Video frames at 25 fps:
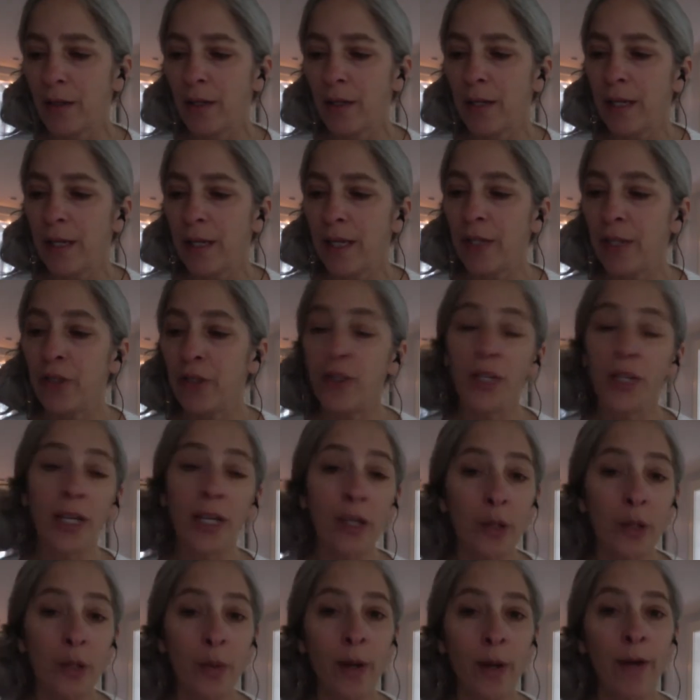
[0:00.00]
In
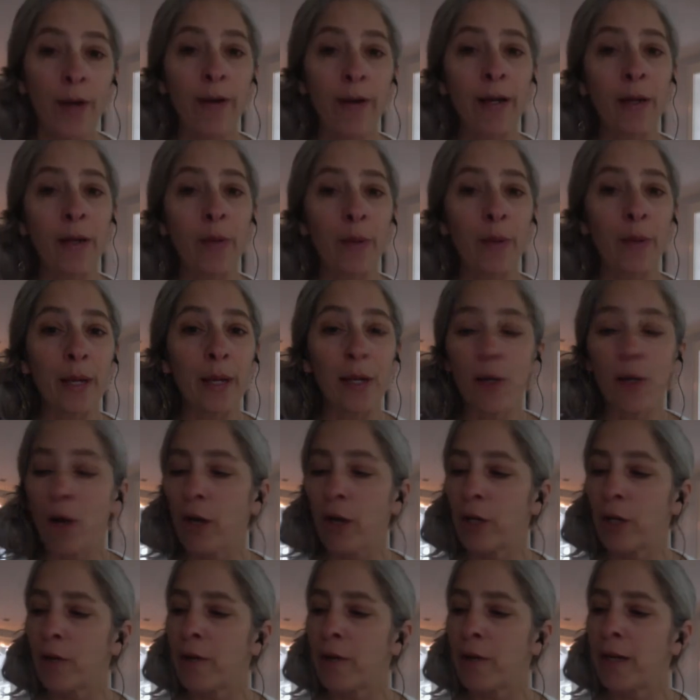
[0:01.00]
January, we
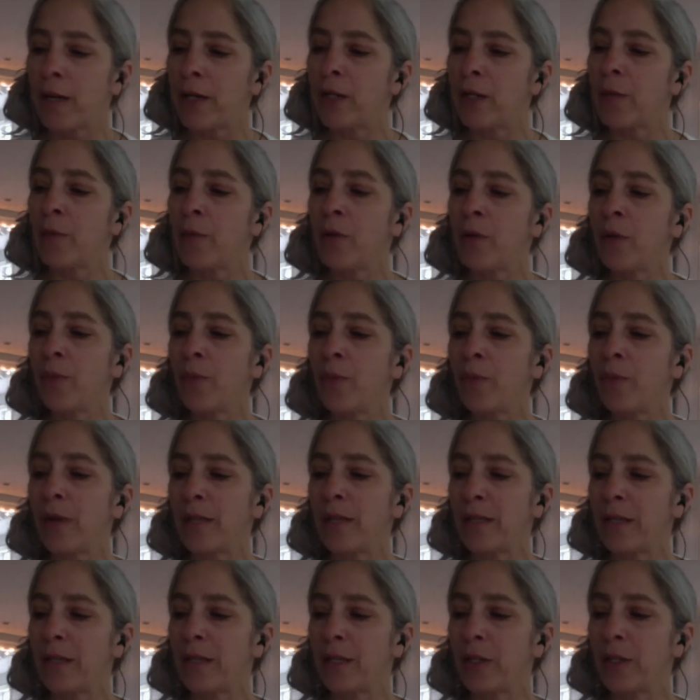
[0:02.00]
inaugurated a new
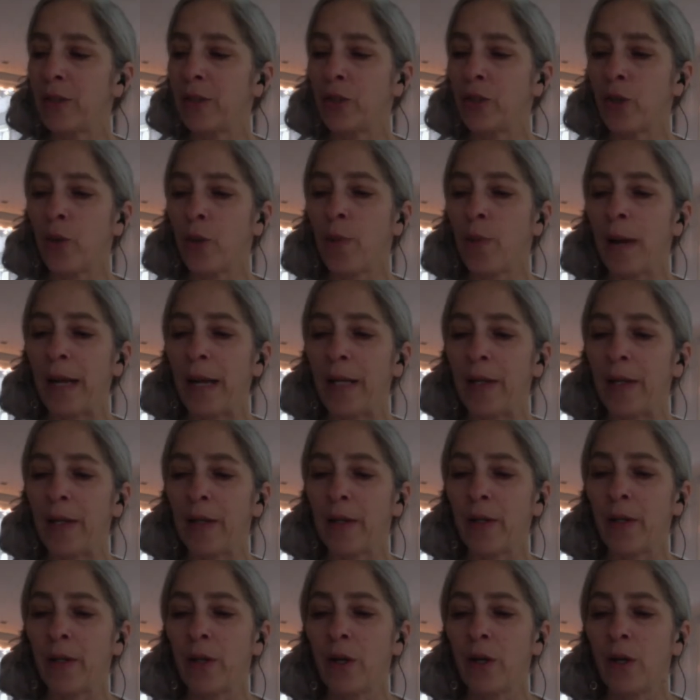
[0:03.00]
president, Joe
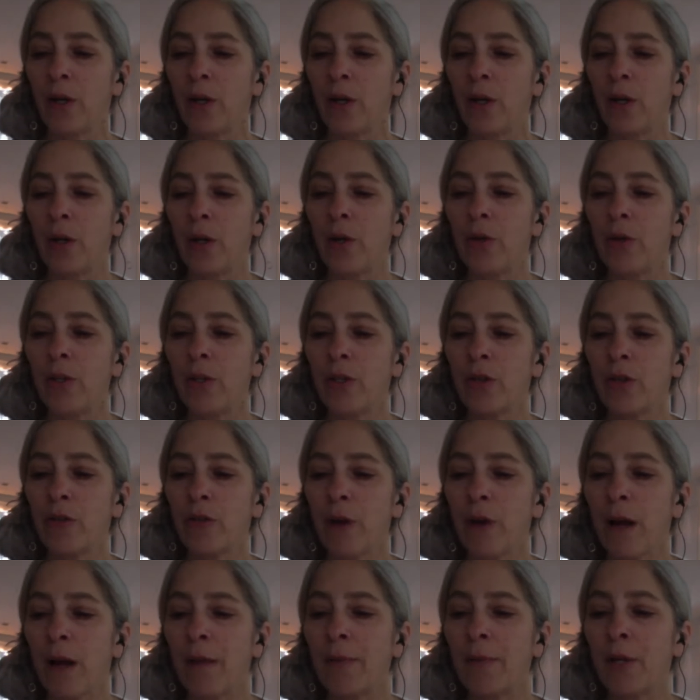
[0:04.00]
Biden, who
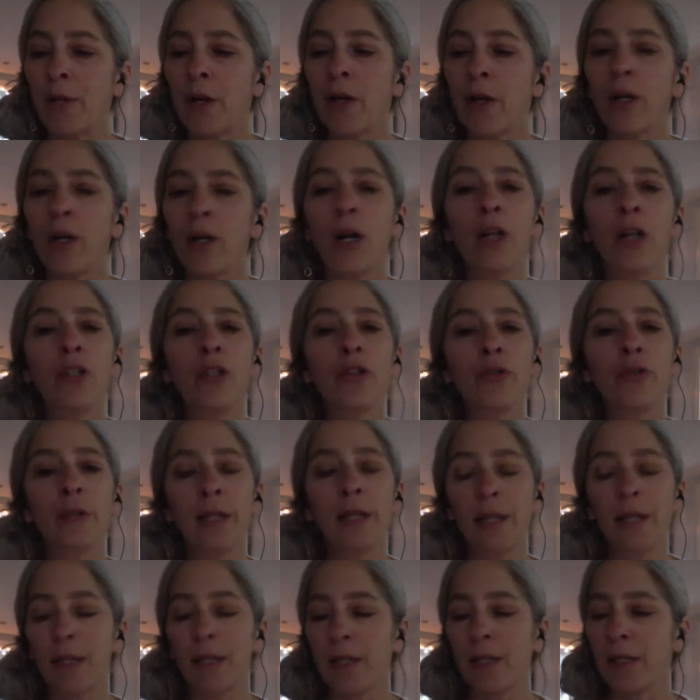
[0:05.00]
described our
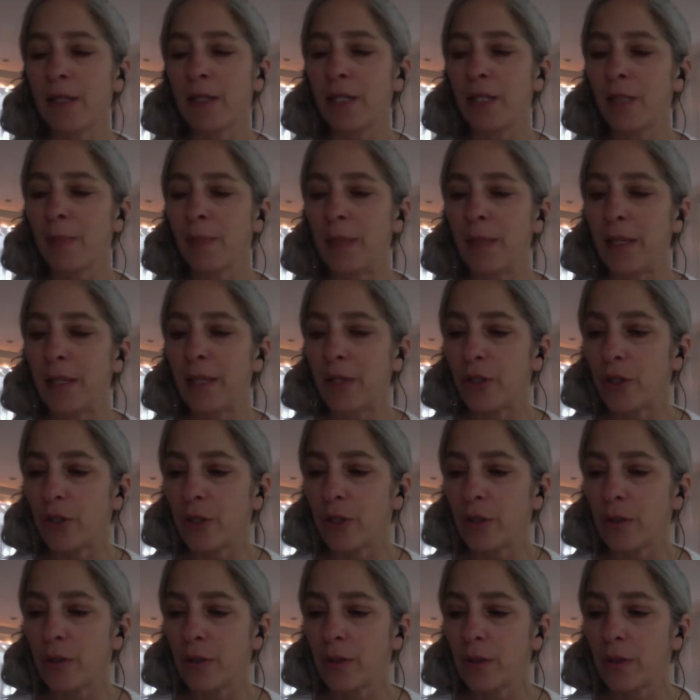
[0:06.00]
country in his speech.